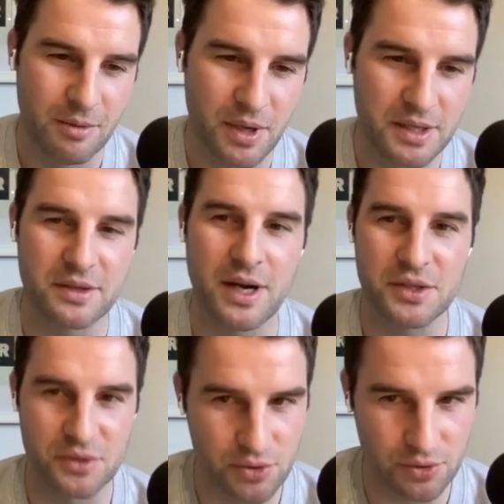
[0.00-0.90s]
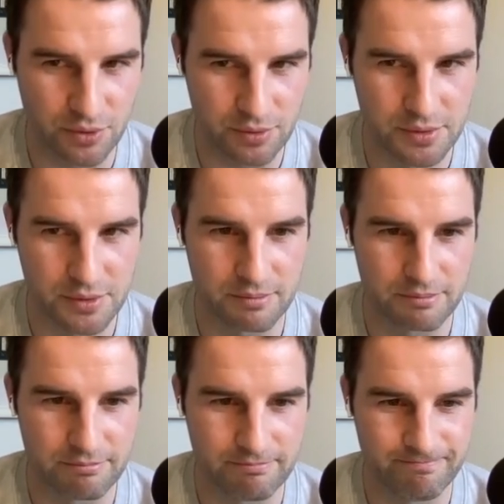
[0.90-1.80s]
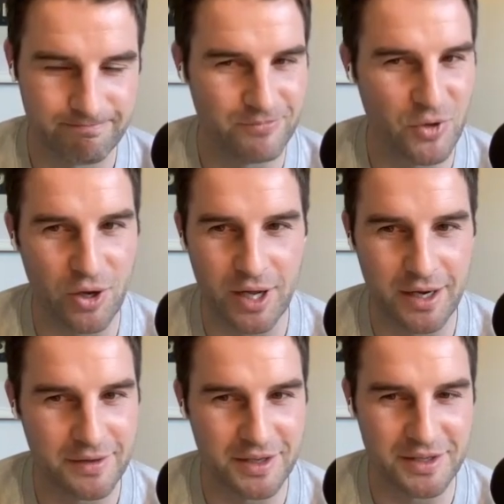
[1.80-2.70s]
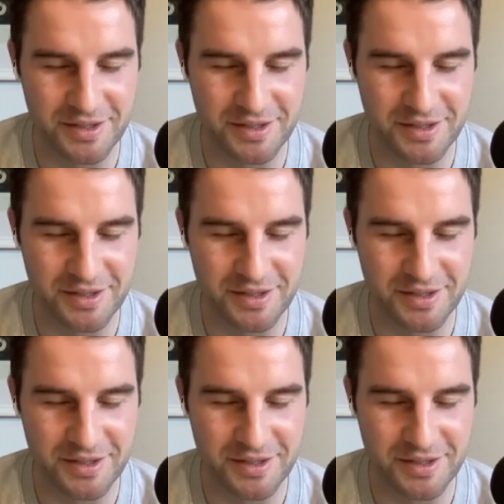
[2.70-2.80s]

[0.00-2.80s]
But international schools, not yeah. high in there.